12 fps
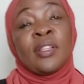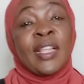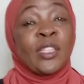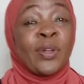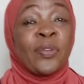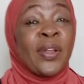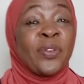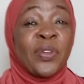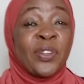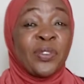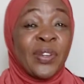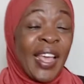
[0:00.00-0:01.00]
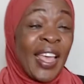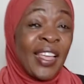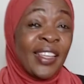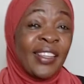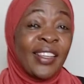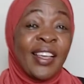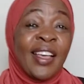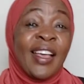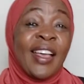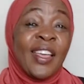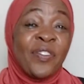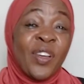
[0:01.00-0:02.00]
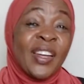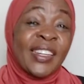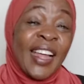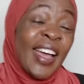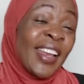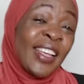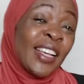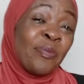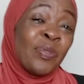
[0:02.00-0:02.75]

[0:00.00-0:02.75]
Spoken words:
That's what we are doing today. If you're returning,